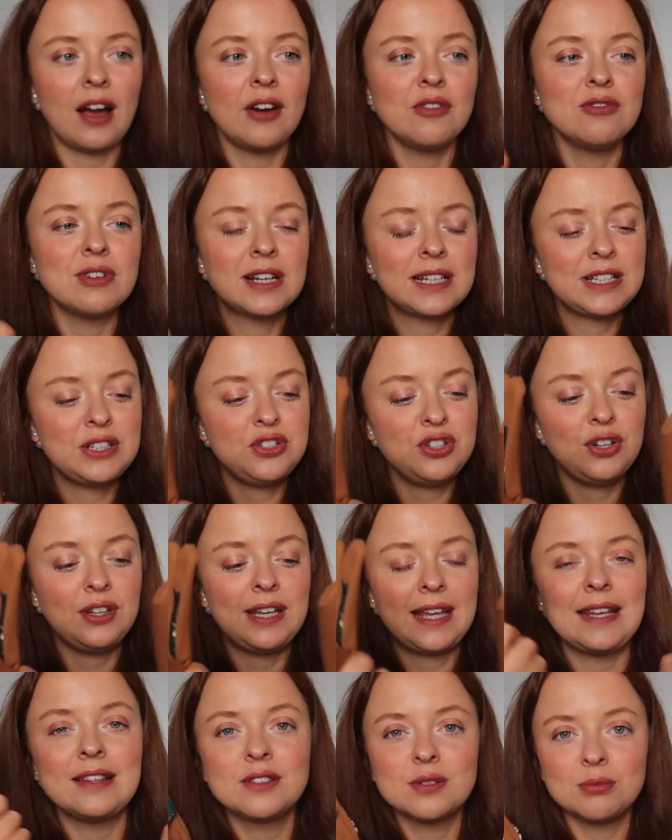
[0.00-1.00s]
I really do
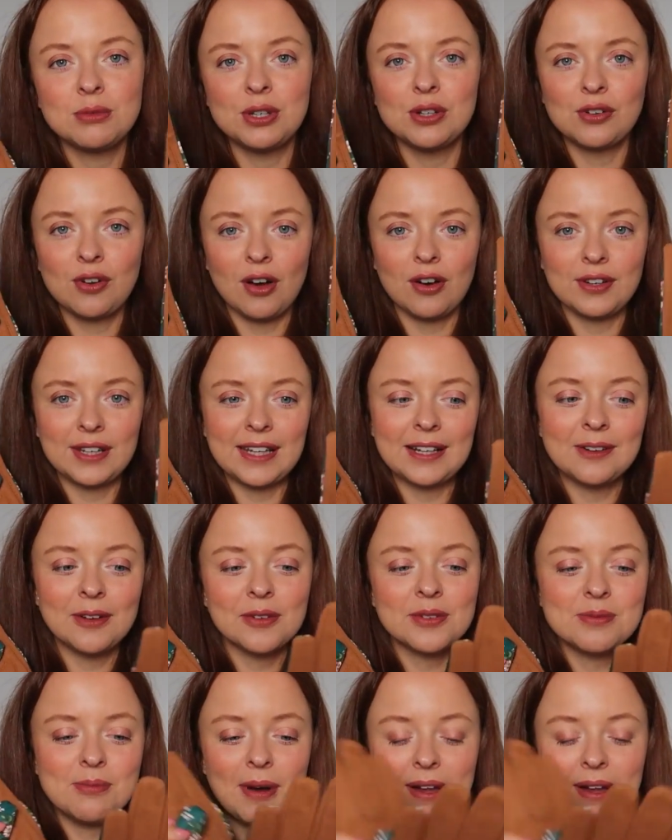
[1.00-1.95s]
need some new gardening gloves.